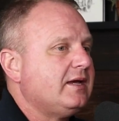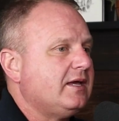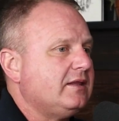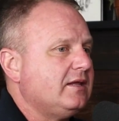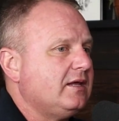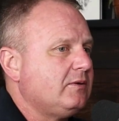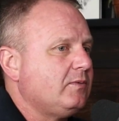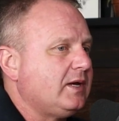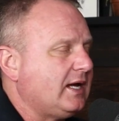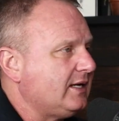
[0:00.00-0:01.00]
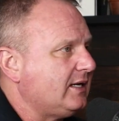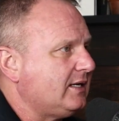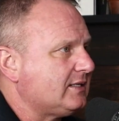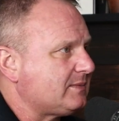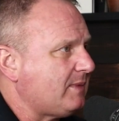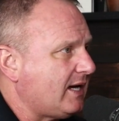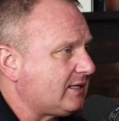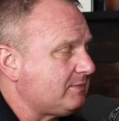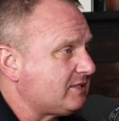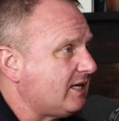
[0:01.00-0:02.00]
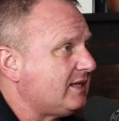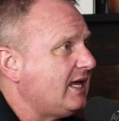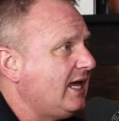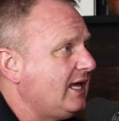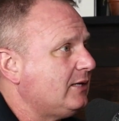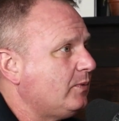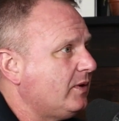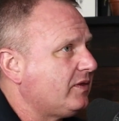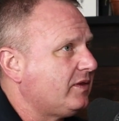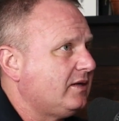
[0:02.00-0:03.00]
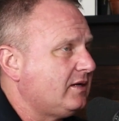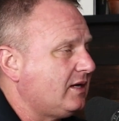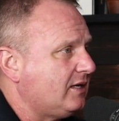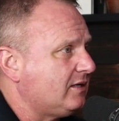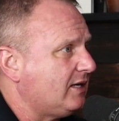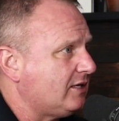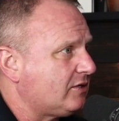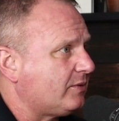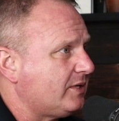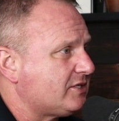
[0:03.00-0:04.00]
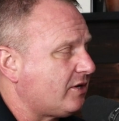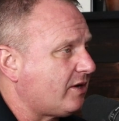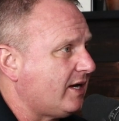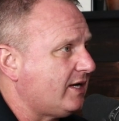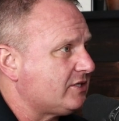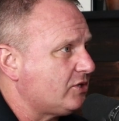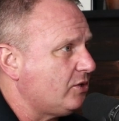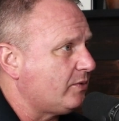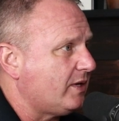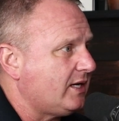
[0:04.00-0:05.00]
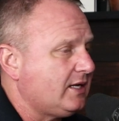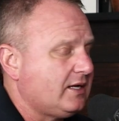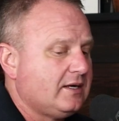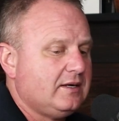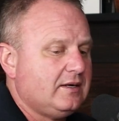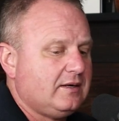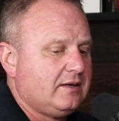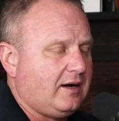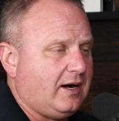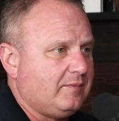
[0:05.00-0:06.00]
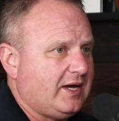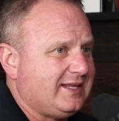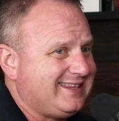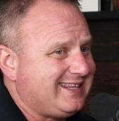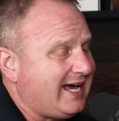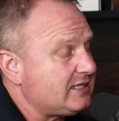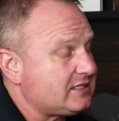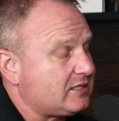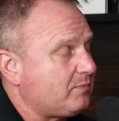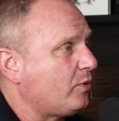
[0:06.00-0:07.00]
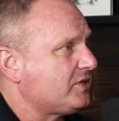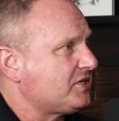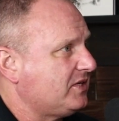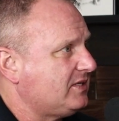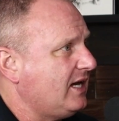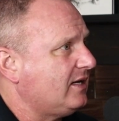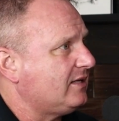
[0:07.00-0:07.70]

and then we got smacked upside the head with an increase in our ISO rating, and that supports the data.